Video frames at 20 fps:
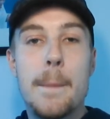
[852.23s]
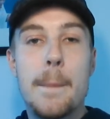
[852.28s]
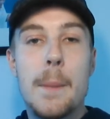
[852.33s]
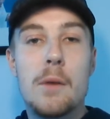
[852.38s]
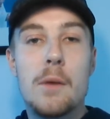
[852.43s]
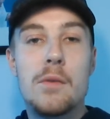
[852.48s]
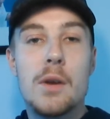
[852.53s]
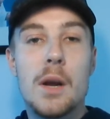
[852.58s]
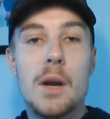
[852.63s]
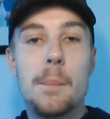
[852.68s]

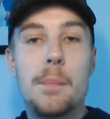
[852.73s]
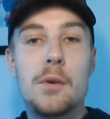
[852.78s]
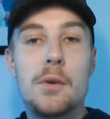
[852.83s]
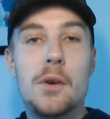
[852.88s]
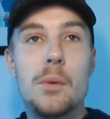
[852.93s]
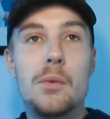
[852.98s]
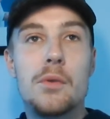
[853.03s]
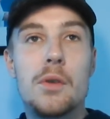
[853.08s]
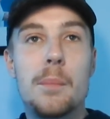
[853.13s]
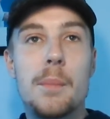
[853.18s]
If she can
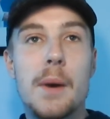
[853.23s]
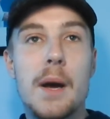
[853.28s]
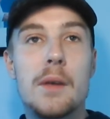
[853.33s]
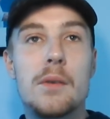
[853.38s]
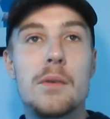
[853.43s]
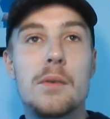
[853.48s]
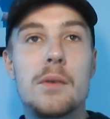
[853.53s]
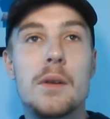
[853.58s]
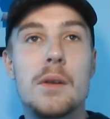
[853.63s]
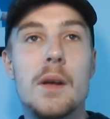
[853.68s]
produce the
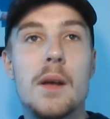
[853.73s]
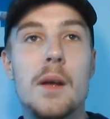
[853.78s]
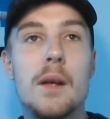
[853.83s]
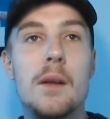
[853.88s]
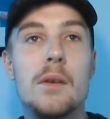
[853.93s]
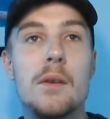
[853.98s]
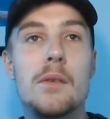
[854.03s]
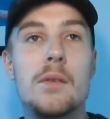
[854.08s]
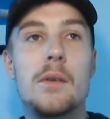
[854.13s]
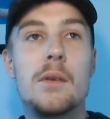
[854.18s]
best
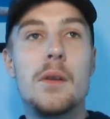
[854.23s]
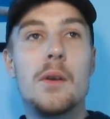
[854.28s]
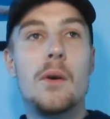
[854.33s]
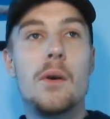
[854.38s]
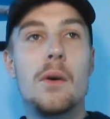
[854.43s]
and